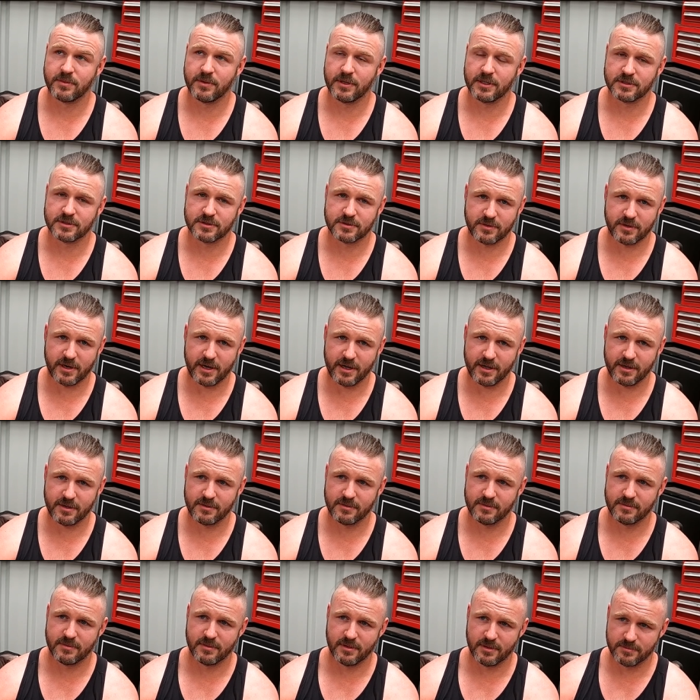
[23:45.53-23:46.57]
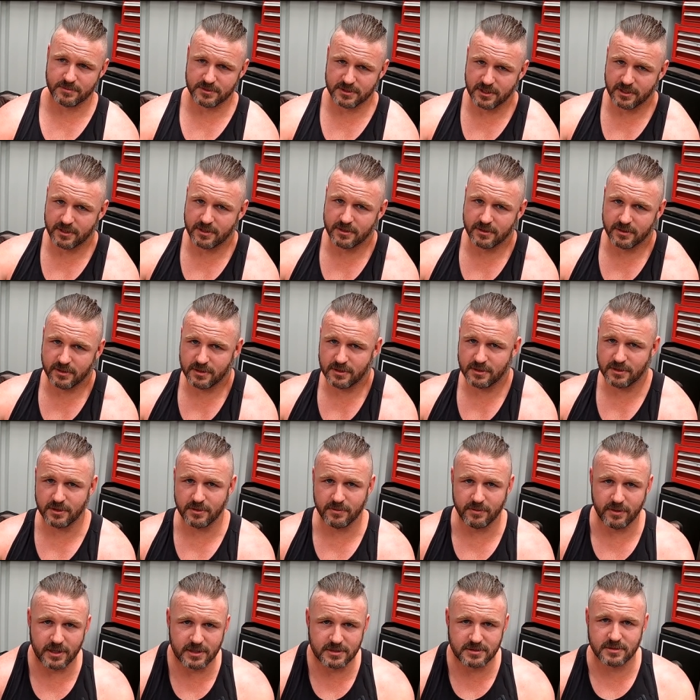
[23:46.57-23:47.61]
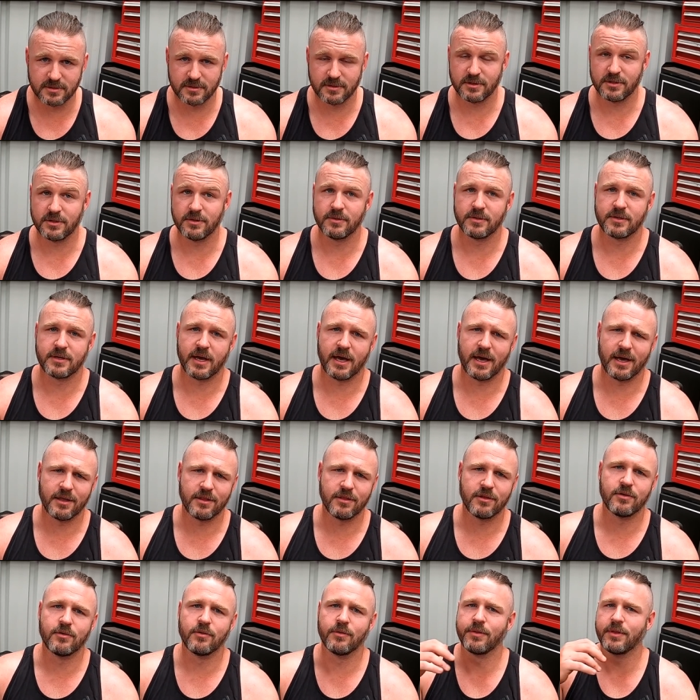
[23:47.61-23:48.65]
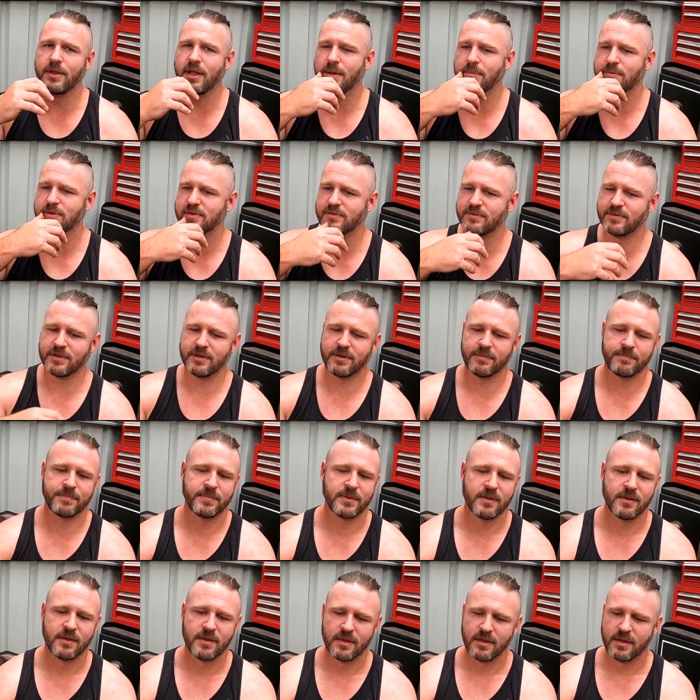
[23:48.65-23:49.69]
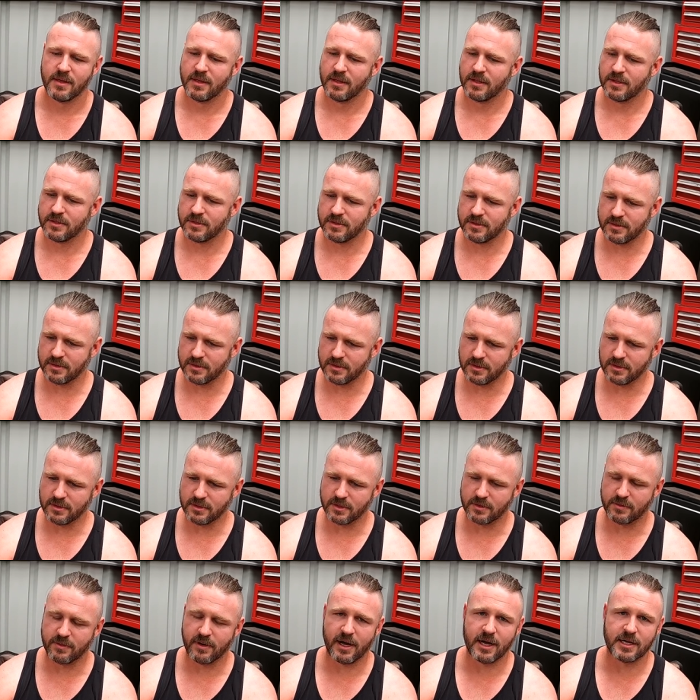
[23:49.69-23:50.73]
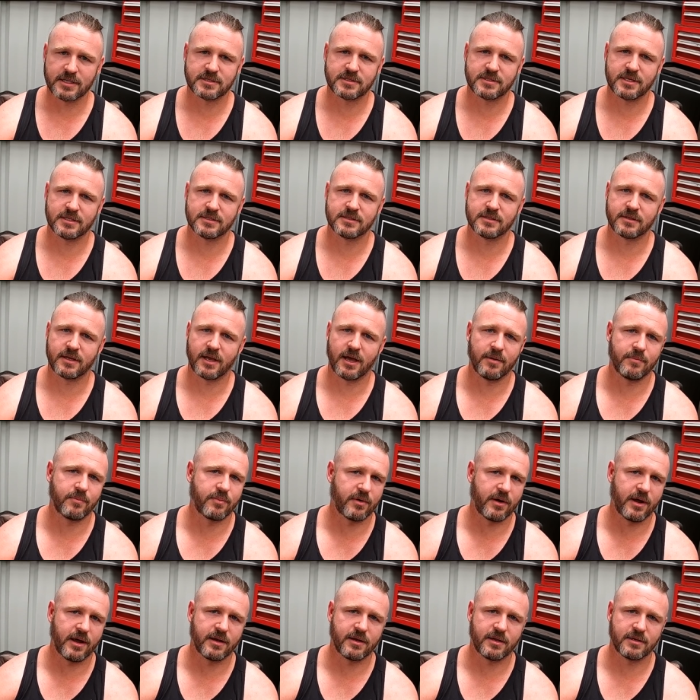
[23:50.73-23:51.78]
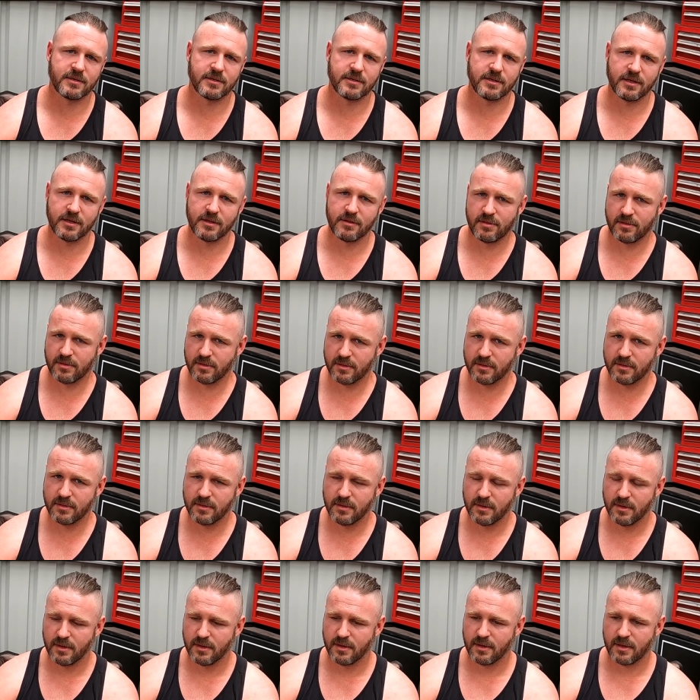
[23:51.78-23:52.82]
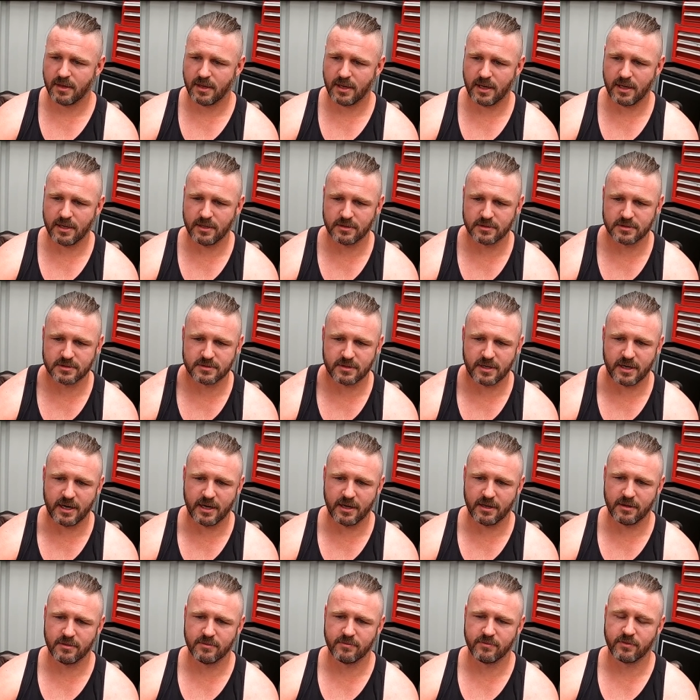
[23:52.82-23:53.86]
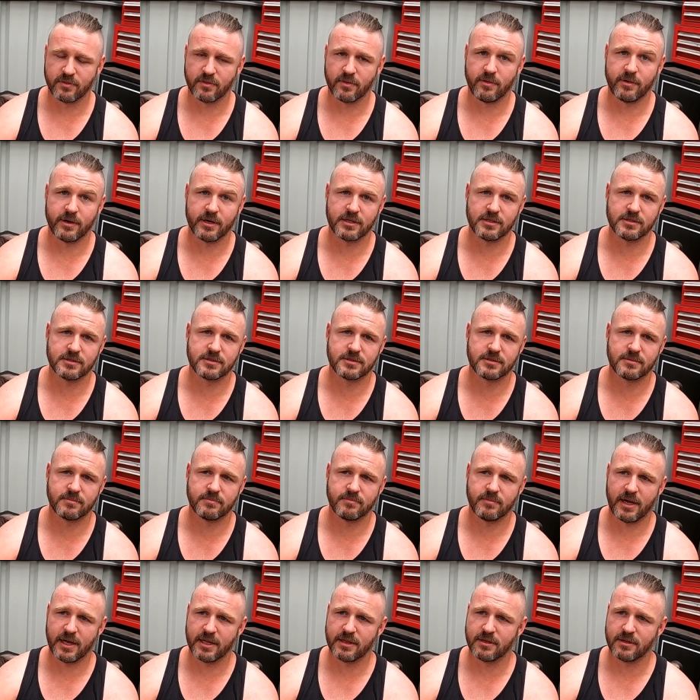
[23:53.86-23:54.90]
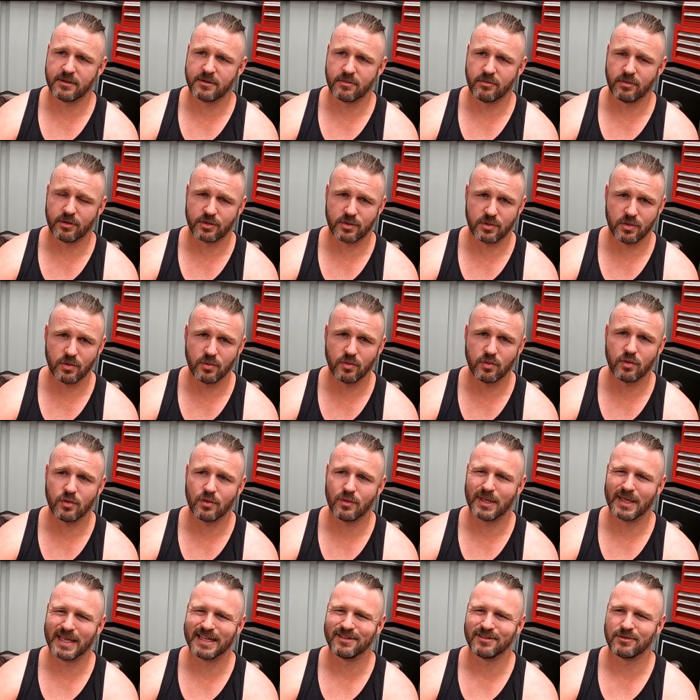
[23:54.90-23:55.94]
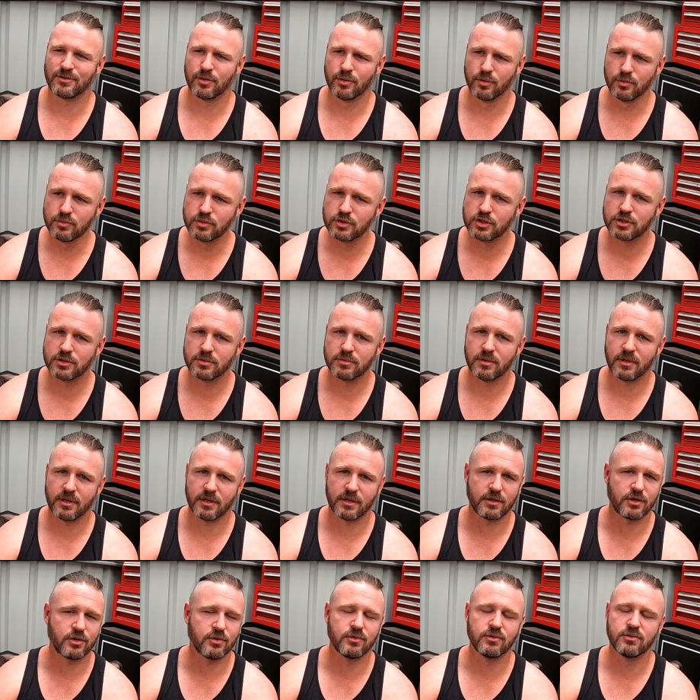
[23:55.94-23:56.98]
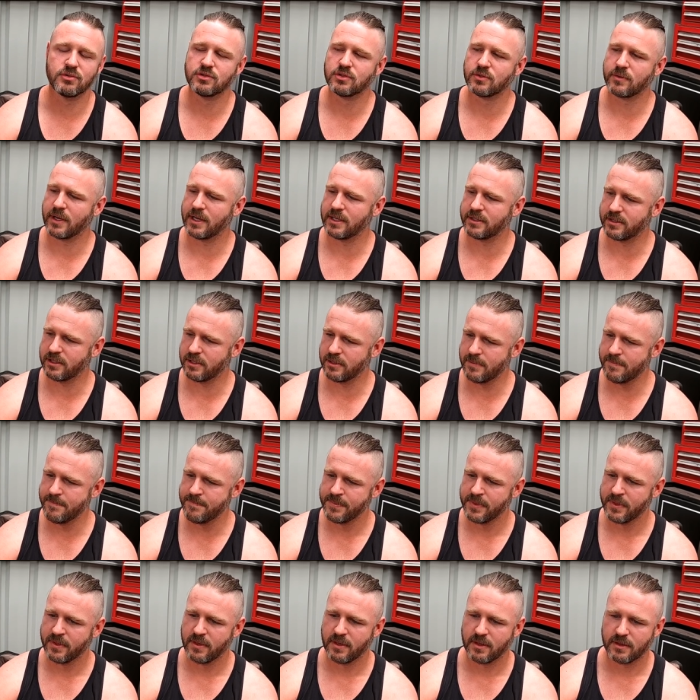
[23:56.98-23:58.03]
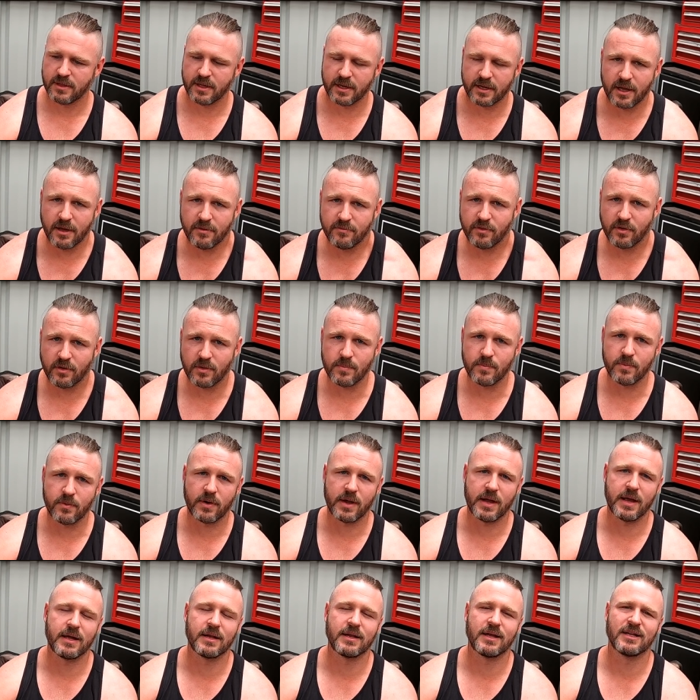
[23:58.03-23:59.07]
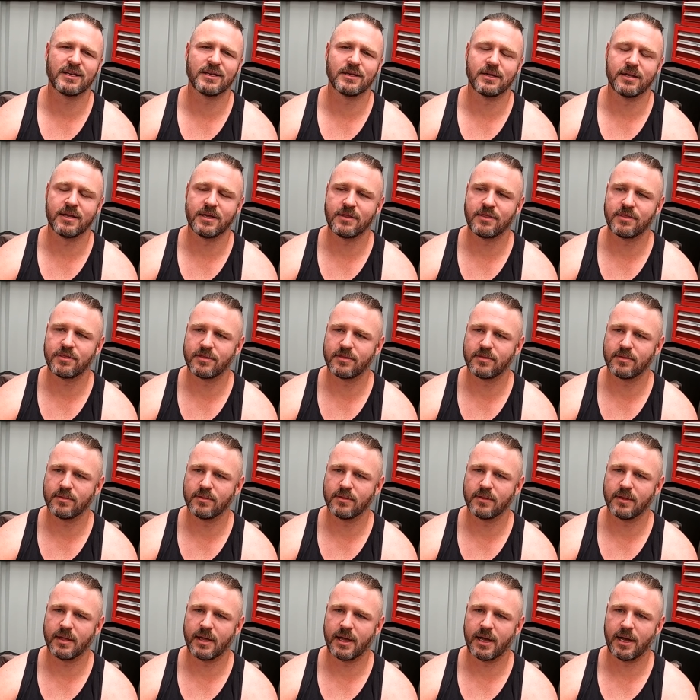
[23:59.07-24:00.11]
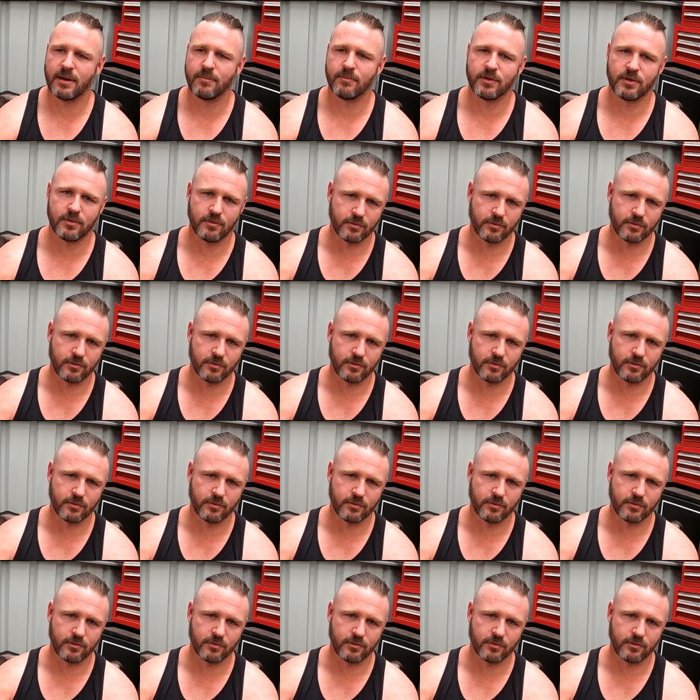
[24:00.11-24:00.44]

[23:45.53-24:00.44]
between australian and particularly the us and the uk and the northern hemisphere your grass doesn't go brown underneath. Uh, in Australia, the varieties mainly called Kuyu and Couch, they're huge around here. They go very brown underneath um,